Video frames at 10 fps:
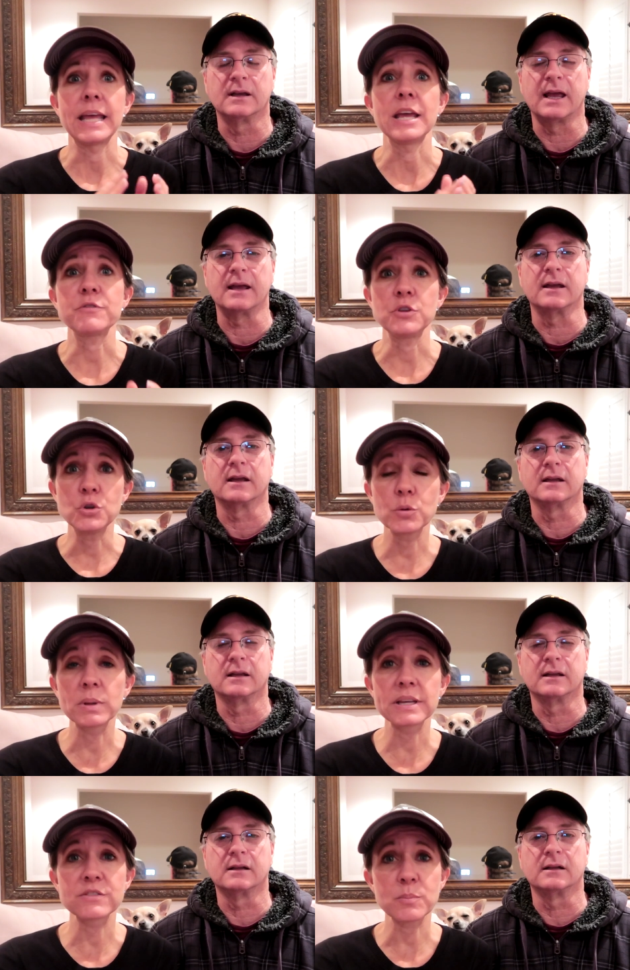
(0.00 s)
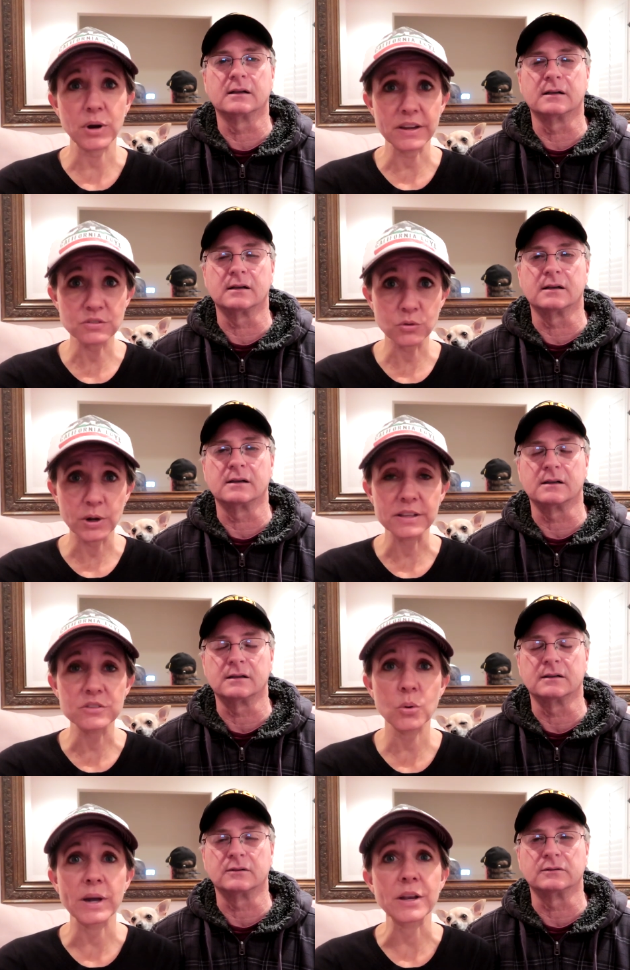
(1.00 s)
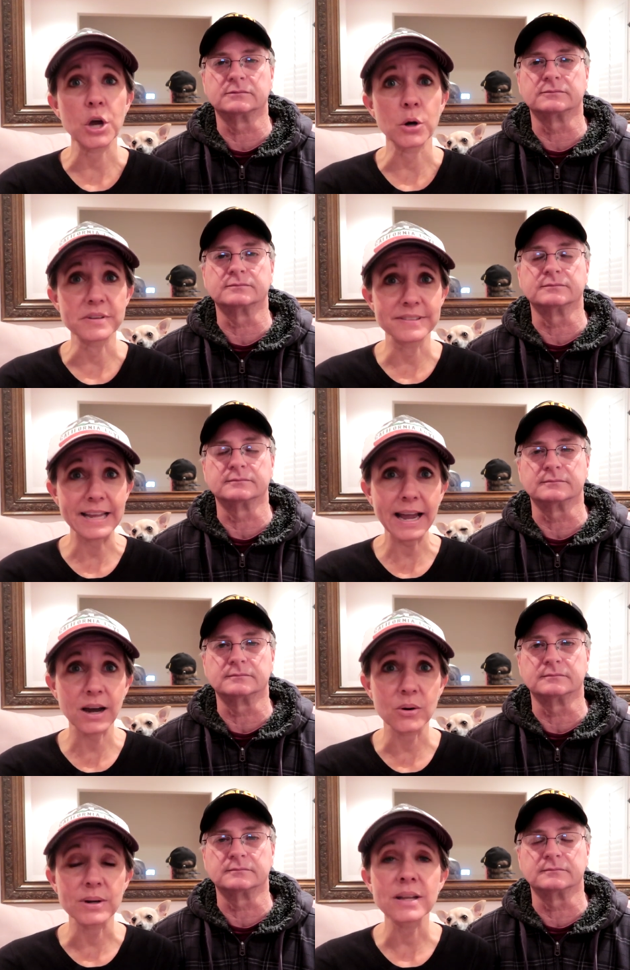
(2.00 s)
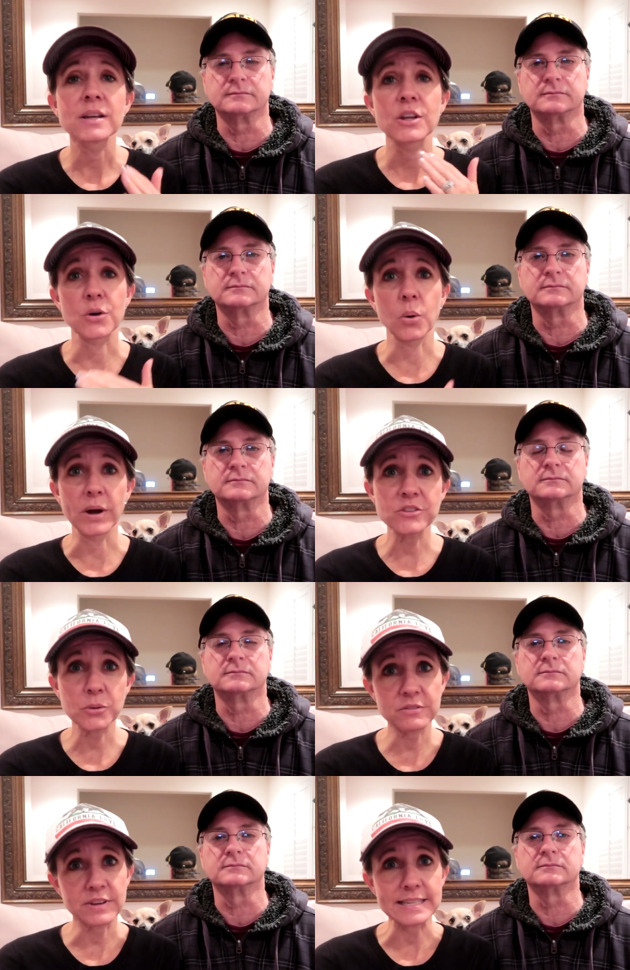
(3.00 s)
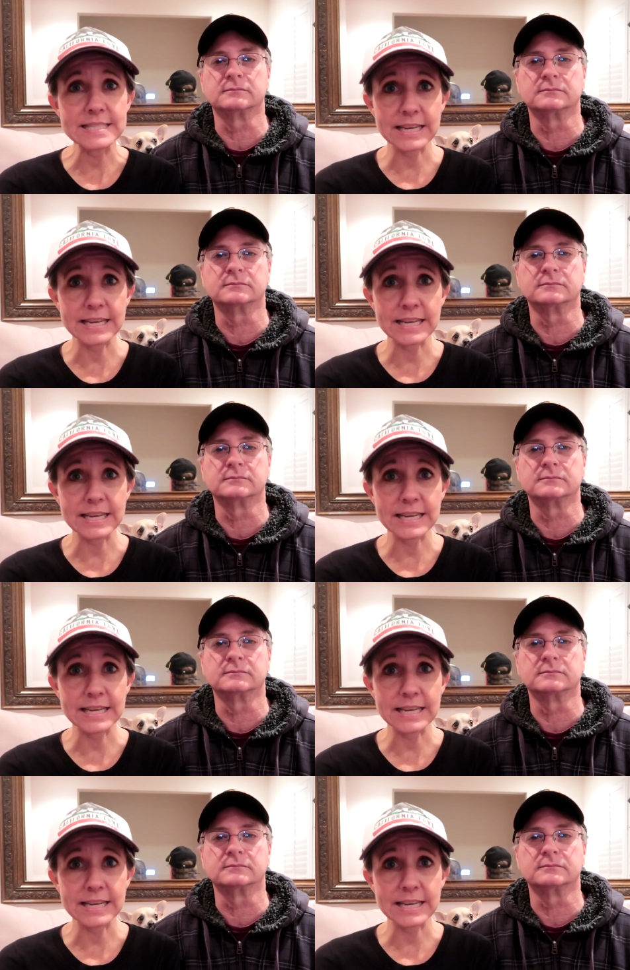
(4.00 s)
Speaker 1: If you believe the price of oil is going to go down, you're going to invest